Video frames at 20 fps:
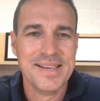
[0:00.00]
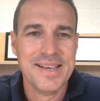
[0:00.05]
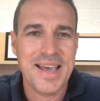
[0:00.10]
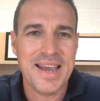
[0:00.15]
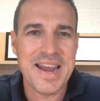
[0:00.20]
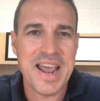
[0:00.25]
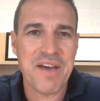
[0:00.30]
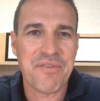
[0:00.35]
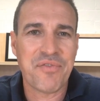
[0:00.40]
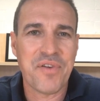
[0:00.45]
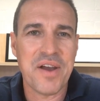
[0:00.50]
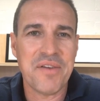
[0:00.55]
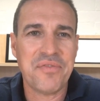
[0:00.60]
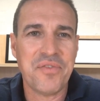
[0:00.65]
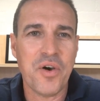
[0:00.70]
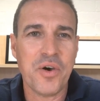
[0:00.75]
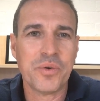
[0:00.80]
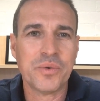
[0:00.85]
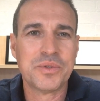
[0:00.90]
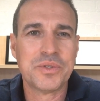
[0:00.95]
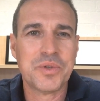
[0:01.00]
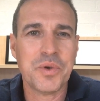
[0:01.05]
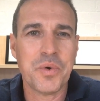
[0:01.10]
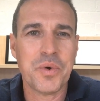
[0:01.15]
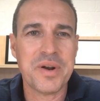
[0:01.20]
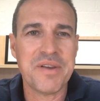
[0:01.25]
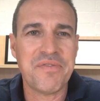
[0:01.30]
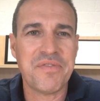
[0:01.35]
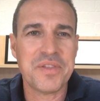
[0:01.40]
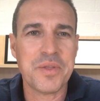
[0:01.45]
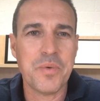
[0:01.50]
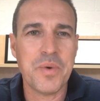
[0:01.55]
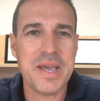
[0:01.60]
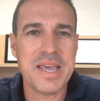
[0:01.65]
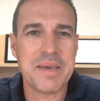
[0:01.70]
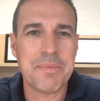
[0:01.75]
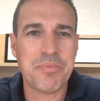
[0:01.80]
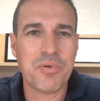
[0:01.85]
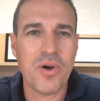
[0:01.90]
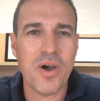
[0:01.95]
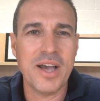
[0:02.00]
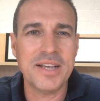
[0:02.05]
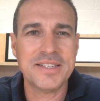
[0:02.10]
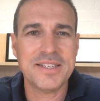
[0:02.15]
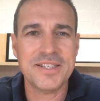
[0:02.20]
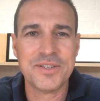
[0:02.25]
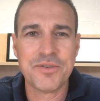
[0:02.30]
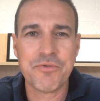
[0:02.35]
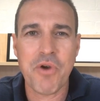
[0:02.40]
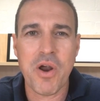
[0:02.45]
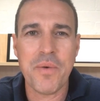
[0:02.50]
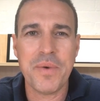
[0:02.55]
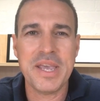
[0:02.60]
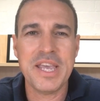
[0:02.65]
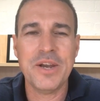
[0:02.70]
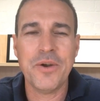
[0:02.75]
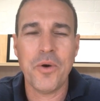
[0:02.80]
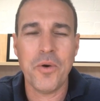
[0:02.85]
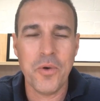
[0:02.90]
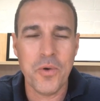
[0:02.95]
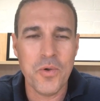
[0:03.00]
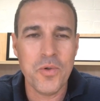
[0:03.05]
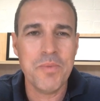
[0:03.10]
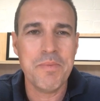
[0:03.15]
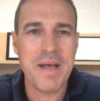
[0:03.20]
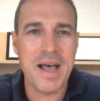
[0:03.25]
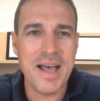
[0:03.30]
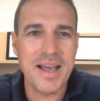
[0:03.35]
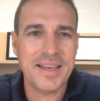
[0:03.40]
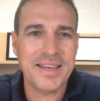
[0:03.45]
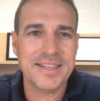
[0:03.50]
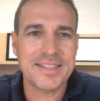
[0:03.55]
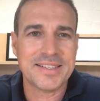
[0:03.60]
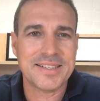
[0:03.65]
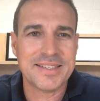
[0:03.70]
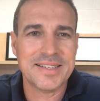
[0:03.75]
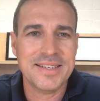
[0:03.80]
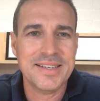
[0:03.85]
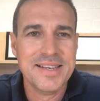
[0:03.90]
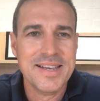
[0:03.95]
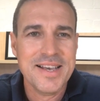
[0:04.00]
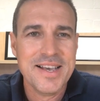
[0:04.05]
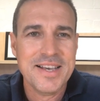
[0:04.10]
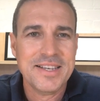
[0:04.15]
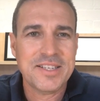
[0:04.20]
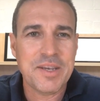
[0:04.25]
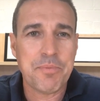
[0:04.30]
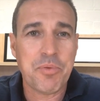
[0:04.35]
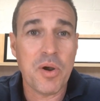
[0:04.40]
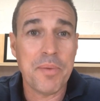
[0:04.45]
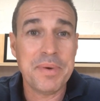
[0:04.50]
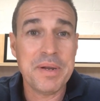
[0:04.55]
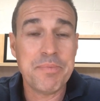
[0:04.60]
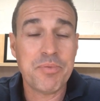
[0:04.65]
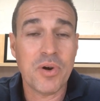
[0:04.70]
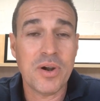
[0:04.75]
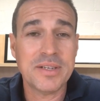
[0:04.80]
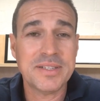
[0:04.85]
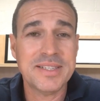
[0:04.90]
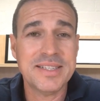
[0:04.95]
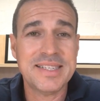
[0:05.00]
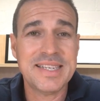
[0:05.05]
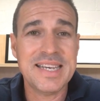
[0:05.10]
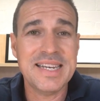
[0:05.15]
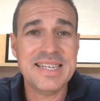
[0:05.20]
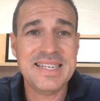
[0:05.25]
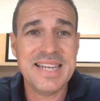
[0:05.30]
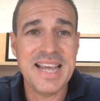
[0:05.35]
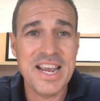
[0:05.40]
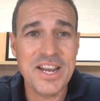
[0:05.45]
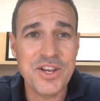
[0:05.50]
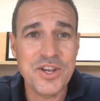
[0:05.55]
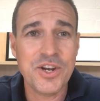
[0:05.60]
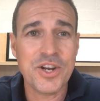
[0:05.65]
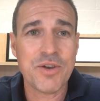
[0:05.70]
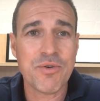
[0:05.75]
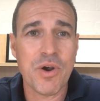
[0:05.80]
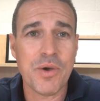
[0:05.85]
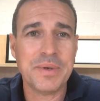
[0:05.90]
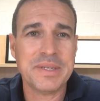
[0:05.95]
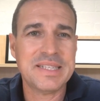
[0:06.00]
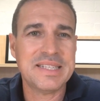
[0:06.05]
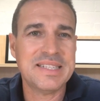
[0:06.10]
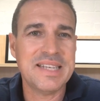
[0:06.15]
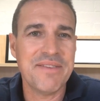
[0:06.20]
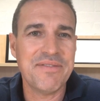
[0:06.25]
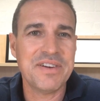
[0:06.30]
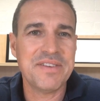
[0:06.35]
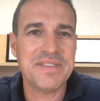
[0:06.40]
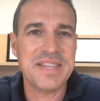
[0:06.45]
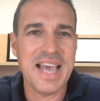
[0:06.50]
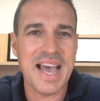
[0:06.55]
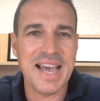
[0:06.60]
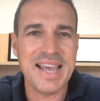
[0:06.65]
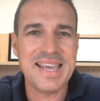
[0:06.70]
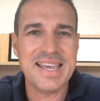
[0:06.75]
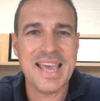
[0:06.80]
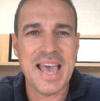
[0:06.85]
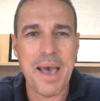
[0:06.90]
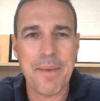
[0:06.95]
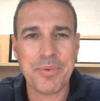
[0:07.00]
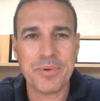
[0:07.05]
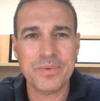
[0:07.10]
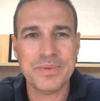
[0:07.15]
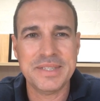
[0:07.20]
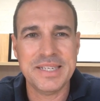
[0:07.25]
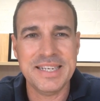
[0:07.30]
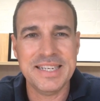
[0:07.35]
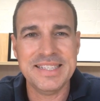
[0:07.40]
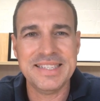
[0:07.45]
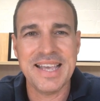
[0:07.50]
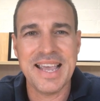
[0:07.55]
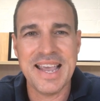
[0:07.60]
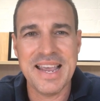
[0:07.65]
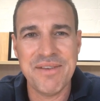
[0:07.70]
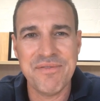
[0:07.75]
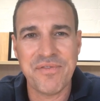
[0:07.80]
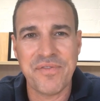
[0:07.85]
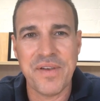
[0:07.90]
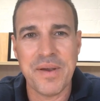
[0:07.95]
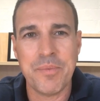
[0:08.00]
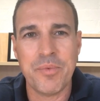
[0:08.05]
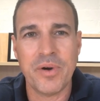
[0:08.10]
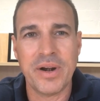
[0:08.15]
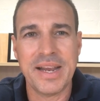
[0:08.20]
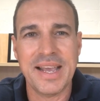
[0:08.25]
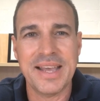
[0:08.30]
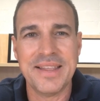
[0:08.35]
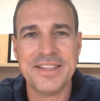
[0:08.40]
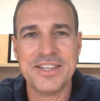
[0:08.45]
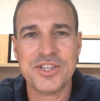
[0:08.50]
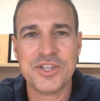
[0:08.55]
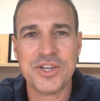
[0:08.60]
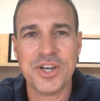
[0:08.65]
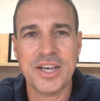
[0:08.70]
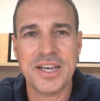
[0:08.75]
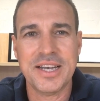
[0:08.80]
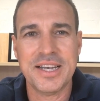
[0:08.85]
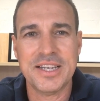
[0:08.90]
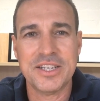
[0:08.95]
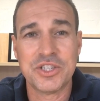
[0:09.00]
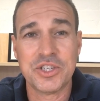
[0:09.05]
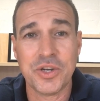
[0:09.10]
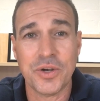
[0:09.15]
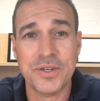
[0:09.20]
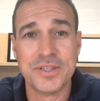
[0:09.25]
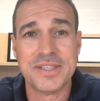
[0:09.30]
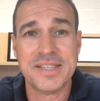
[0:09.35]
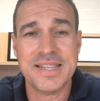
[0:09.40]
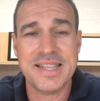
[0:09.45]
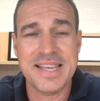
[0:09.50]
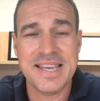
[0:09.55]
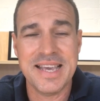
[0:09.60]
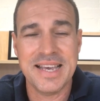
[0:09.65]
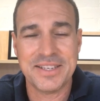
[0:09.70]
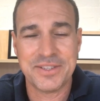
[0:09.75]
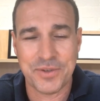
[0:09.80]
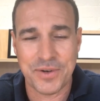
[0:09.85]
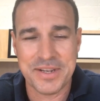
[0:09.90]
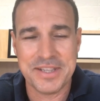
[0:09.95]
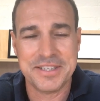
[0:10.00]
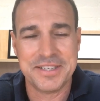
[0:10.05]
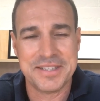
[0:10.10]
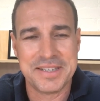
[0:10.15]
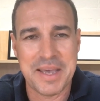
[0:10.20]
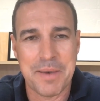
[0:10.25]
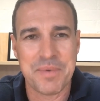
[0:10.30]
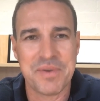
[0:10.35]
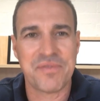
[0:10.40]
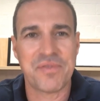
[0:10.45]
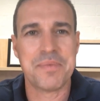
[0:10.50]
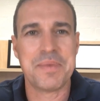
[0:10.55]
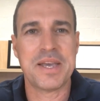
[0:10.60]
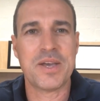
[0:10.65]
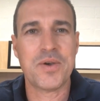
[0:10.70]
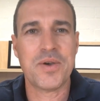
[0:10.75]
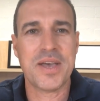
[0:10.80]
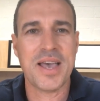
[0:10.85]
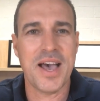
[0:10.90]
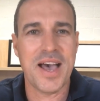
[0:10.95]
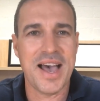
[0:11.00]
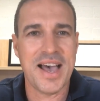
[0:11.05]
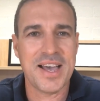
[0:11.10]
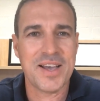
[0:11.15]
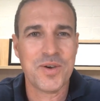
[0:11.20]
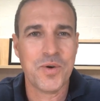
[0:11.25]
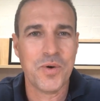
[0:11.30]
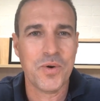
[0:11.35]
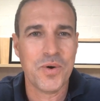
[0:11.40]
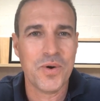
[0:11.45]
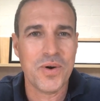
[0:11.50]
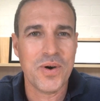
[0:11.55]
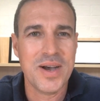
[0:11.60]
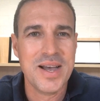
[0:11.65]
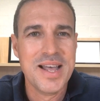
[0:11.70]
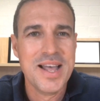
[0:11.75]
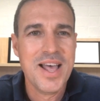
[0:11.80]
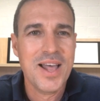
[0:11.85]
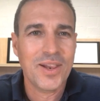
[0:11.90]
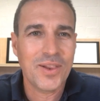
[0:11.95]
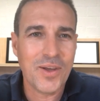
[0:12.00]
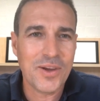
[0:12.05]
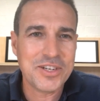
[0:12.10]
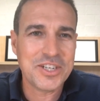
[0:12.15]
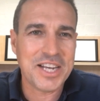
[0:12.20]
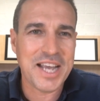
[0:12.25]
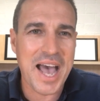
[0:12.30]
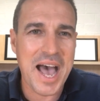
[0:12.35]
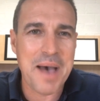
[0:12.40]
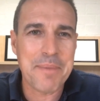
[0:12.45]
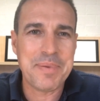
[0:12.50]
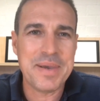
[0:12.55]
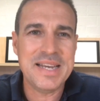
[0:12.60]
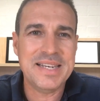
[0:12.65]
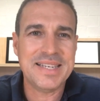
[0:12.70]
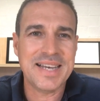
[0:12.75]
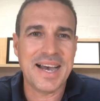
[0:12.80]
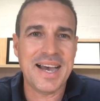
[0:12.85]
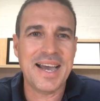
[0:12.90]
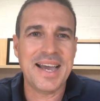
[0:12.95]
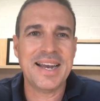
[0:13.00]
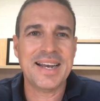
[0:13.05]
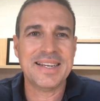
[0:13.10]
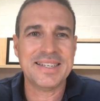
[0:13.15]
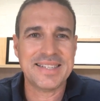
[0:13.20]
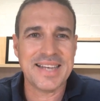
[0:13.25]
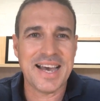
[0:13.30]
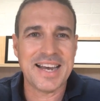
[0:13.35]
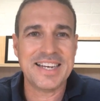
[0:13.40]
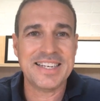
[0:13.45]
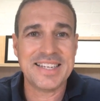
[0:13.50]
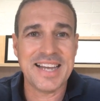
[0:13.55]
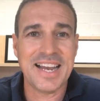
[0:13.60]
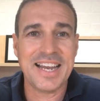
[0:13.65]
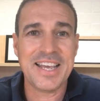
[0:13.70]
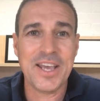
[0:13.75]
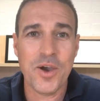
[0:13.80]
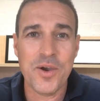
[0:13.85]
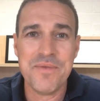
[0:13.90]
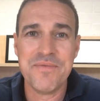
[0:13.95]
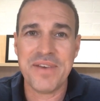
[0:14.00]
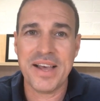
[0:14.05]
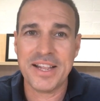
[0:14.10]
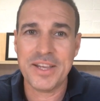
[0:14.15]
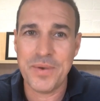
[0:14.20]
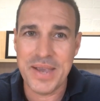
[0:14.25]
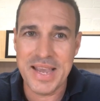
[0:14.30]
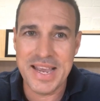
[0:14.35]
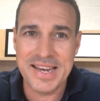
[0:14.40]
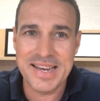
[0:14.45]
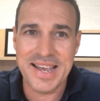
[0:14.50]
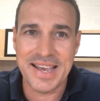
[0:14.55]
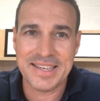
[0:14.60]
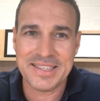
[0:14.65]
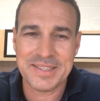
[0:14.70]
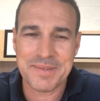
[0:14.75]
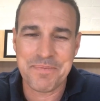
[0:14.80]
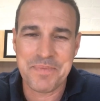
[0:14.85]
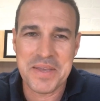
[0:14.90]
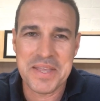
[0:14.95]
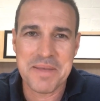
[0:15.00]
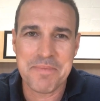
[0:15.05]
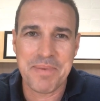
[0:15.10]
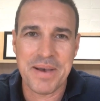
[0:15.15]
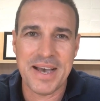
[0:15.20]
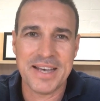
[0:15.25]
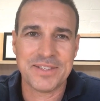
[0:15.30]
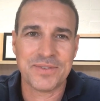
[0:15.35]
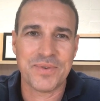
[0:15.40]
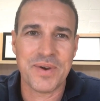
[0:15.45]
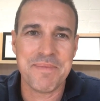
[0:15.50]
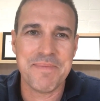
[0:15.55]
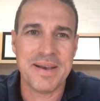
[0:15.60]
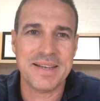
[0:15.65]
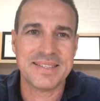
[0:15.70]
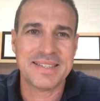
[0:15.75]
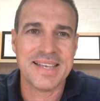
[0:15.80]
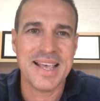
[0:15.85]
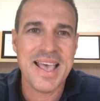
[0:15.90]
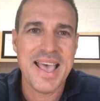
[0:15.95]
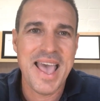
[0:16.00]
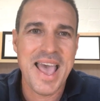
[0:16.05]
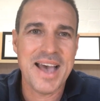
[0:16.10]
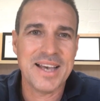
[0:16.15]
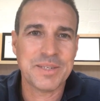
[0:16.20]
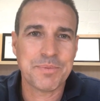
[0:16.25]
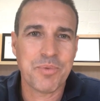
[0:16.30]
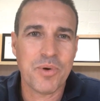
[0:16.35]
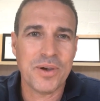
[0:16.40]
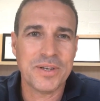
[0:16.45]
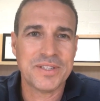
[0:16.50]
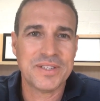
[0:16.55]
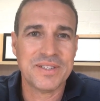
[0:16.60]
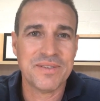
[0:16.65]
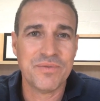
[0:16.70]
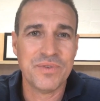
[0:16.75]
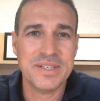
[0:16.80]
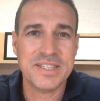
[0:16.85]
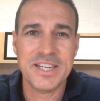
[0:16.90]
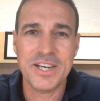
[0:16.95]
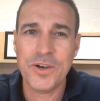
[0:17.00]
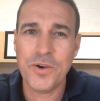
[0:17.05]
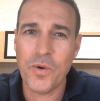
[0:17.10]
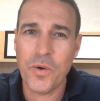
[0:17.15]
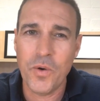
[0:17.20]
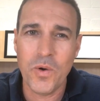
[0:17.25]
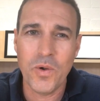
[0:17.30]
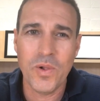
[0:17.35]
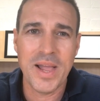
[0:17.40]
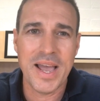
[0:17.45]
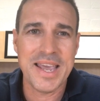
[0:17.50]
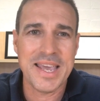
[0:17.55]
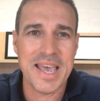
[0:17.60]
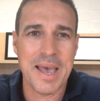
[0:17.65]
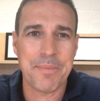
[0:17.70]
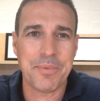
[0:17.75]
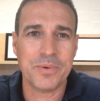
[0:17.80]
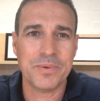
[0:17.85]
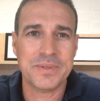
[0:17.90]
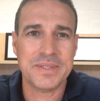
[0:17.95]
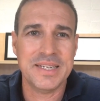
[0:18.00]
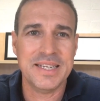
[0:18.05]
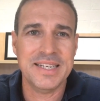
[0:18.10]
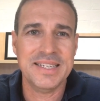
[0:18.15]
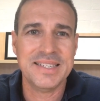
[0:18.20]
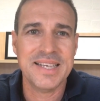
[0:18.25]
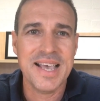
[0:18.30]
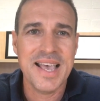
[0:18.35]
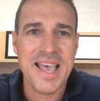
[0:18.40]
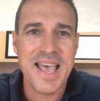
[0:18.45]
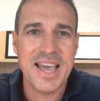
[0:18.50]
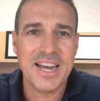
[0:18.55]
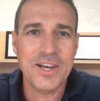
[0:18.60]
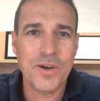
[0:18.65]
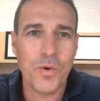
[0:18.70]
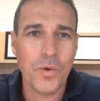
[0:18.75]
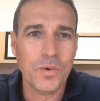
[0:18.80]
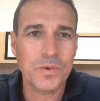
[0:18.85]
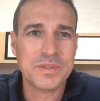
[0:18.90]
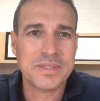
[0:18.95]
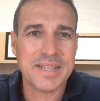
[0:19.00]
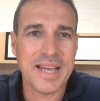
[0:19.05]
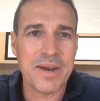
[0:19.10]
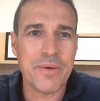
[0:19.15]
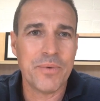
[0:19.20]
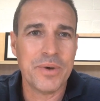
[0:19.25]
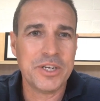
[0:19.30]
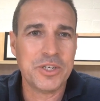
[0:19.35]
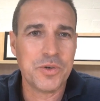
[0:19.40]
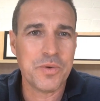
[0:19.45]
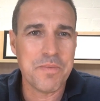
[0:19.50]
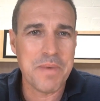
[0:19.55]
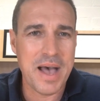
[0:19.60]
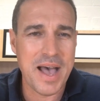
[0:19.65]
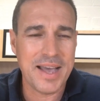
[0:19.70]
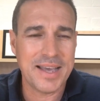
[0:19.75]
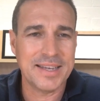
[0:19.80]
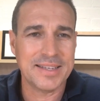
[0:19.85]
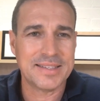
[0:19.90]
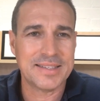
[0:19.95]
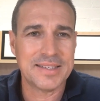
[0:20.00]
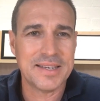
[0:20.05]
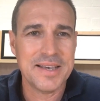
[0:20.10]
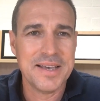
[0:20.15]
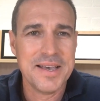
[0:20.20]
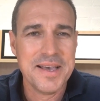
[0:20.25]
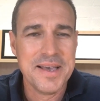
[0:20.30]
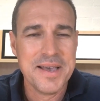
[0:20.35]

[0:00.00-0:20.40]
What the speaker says: And now for our final story for the week, prices growing in all markets. So property prices continue to grow in 7 of the 8 capital cities in February. And this this is coming from the CoreLogic RP Data Daily Home Value Index. In the past 3 months, house prices have risen in all 8 capital cities and in all state regional markets.